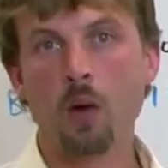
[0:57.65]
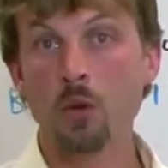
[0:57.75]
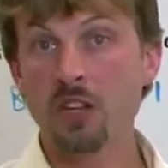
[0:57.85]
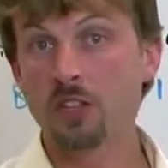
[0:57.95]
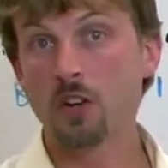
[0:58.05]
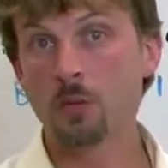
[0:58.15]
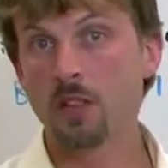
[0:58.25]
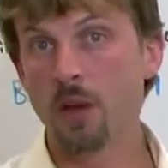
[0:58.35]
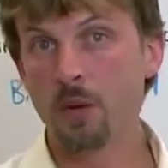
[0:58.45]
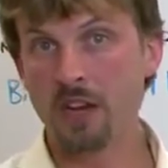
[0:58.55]
we
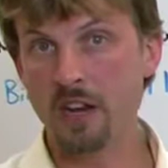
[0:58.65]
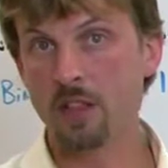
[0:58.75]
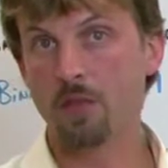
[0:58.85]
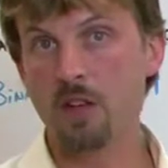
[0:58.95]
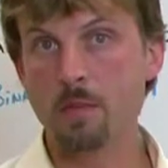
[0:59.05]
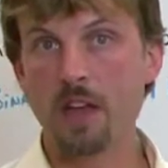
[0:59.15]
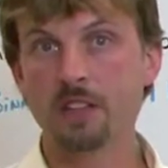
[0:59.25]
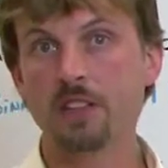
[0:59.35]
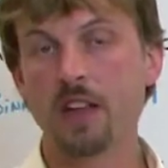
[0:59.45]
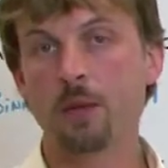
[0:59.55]
determined that we needed 3
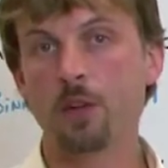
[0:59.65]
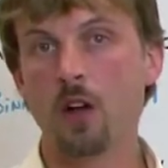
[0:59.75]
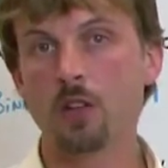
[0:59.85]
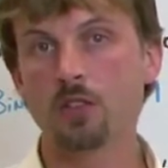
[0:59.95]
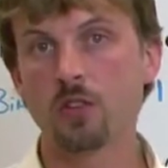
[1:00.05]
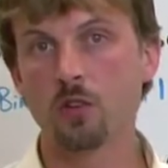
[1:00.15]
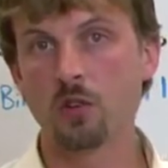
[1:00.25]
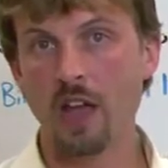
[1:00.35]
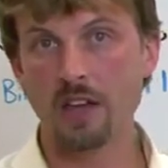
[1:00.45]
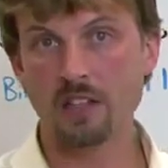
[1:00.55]
bits, and we also
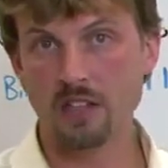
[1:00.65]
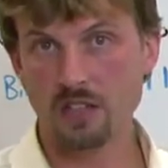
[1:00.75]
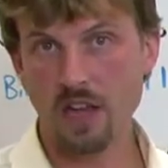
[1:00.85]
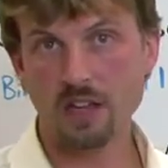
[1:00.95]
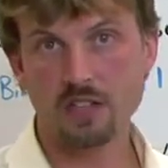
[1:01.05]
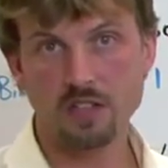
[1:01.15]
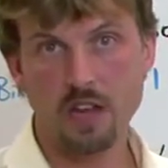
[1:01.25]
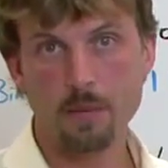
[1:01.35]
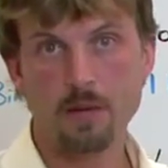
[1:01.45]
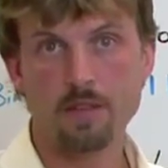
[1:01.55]
got to the second
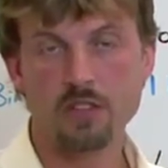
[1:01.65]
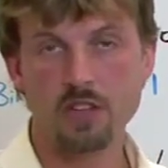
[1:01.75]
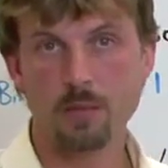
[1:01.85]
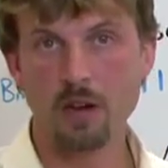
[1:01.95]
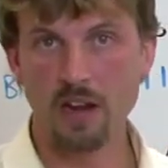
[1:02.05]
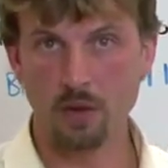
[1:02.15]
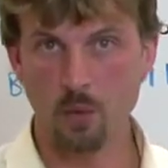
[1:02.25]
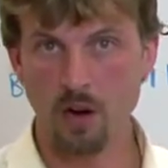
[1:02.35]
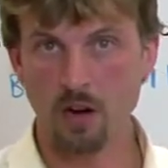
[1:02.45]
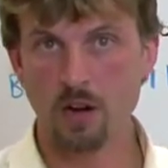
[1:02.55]
step of the subnetting
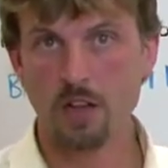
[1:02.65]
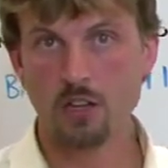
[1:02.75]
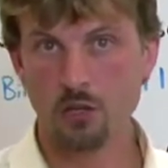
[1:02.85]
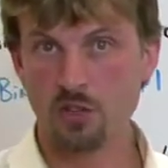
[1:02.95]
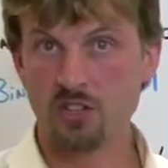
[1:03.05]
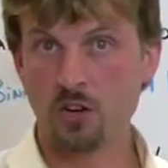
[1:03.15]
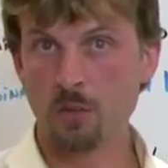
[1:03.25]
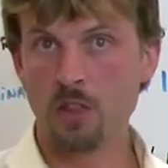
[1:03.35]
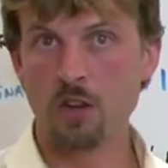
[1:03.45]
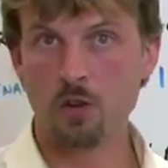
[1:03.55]
where you
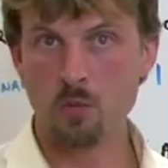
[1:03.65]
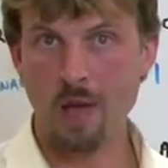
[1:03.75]
determine the new